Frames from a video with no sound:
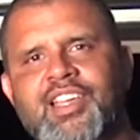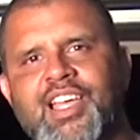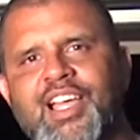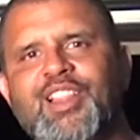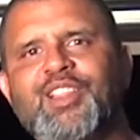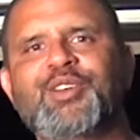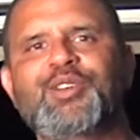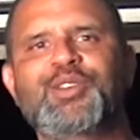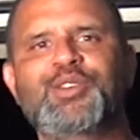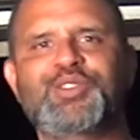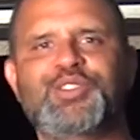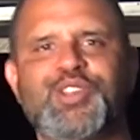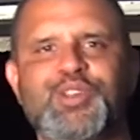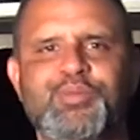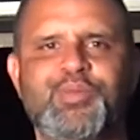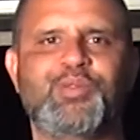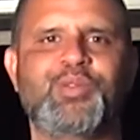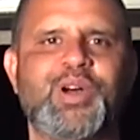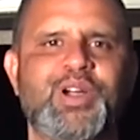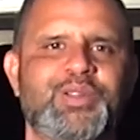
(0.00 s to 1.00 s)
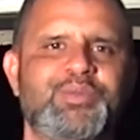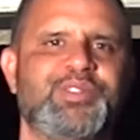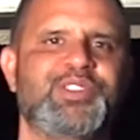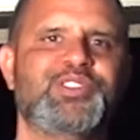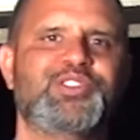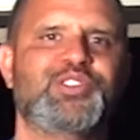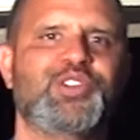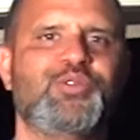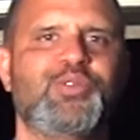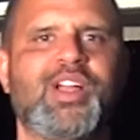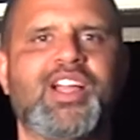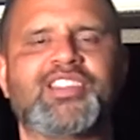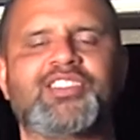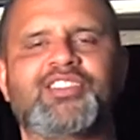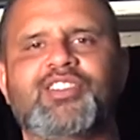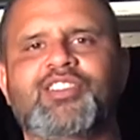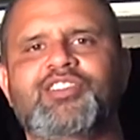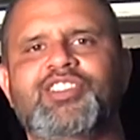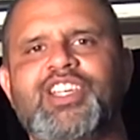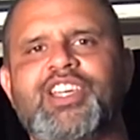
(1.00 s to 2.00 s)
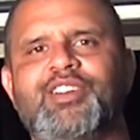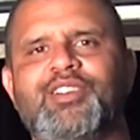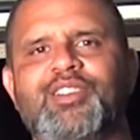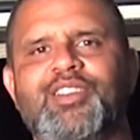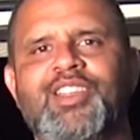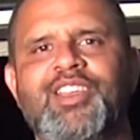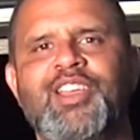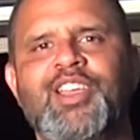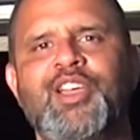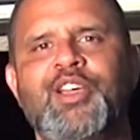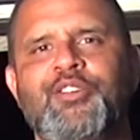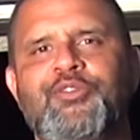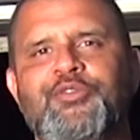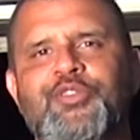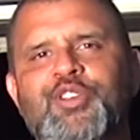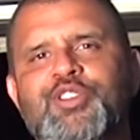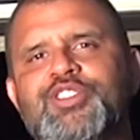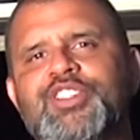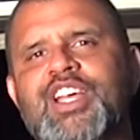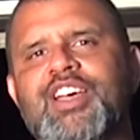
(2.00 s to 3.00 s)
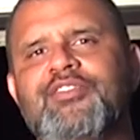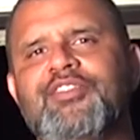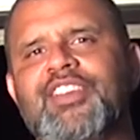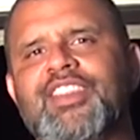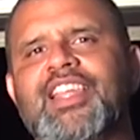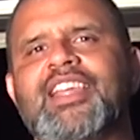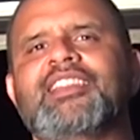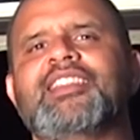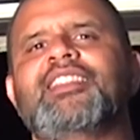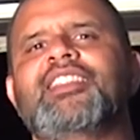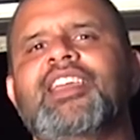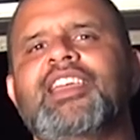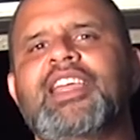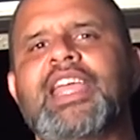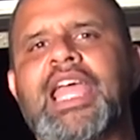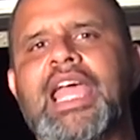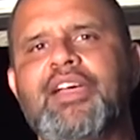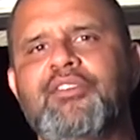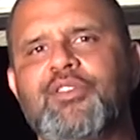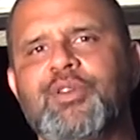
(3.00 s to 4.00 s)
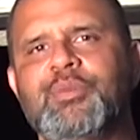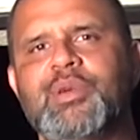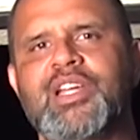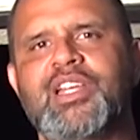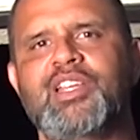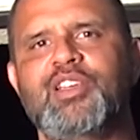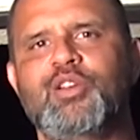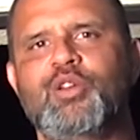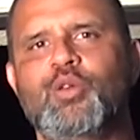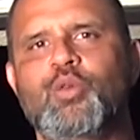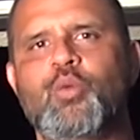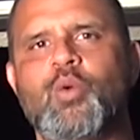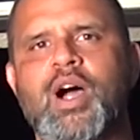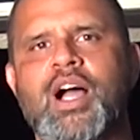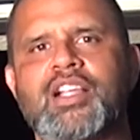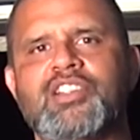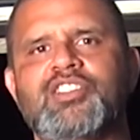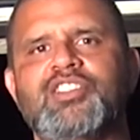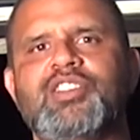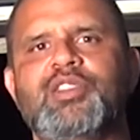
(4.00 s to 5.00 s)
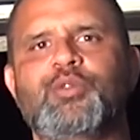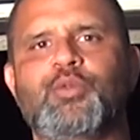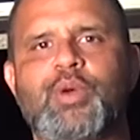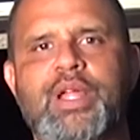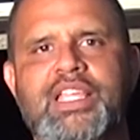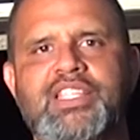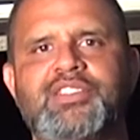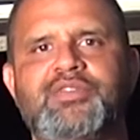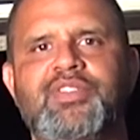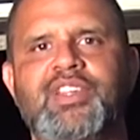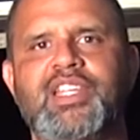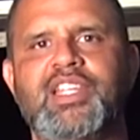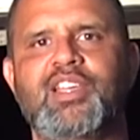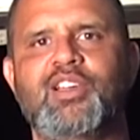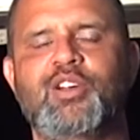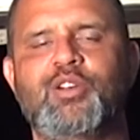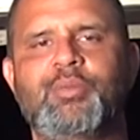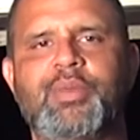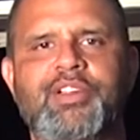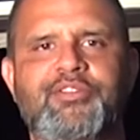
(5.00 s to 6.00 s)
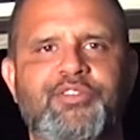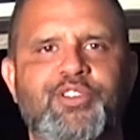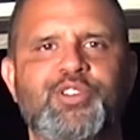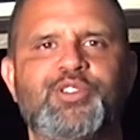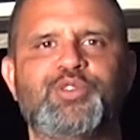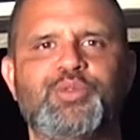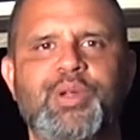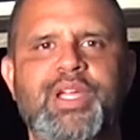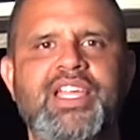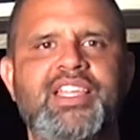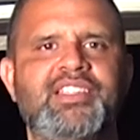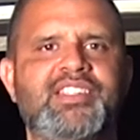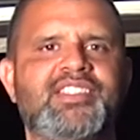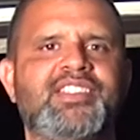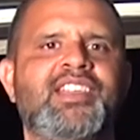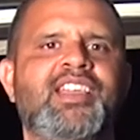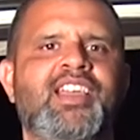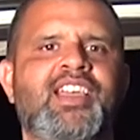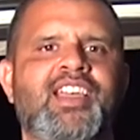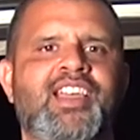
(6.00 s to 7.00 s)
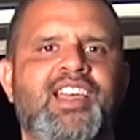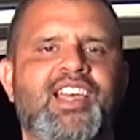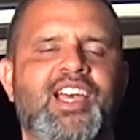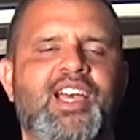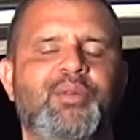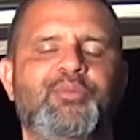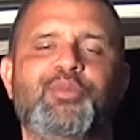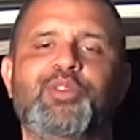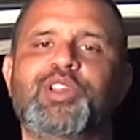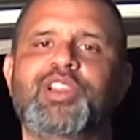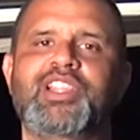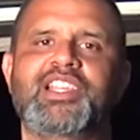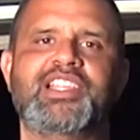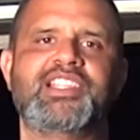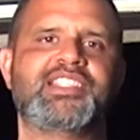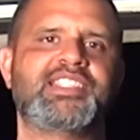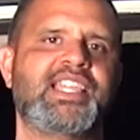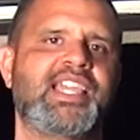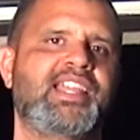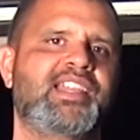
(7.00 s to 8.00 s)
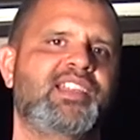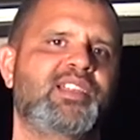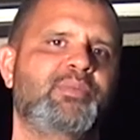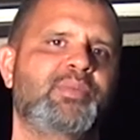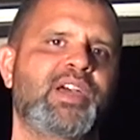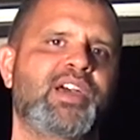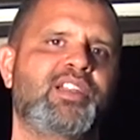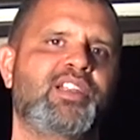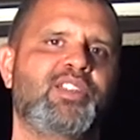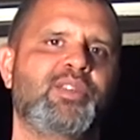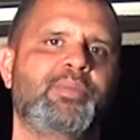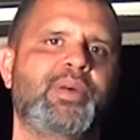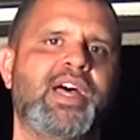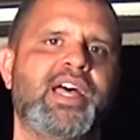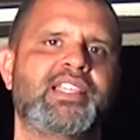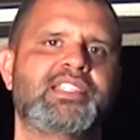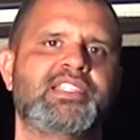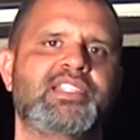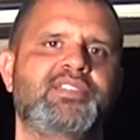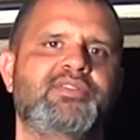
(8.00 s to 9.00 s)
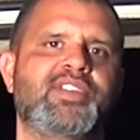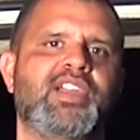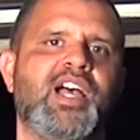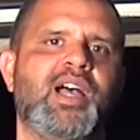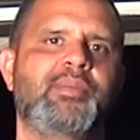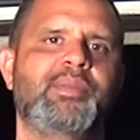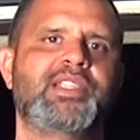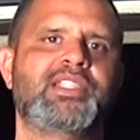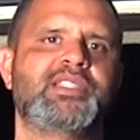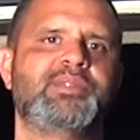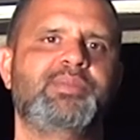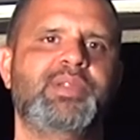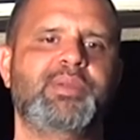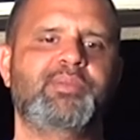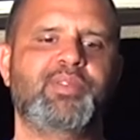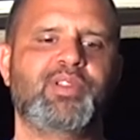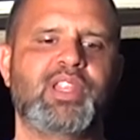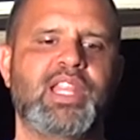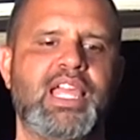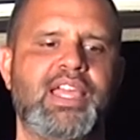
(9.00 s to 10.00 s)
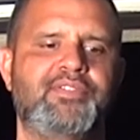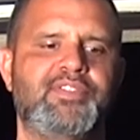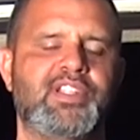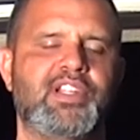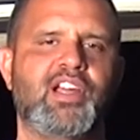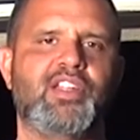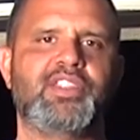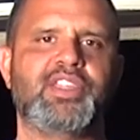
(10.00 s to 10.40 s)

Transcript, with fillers: Hello YouTube and welcome to the Joe Rockstar channel. First off, I'd like to thank everybody who watched the race video, my first race. I'm really excited about all the positive comments that people left and all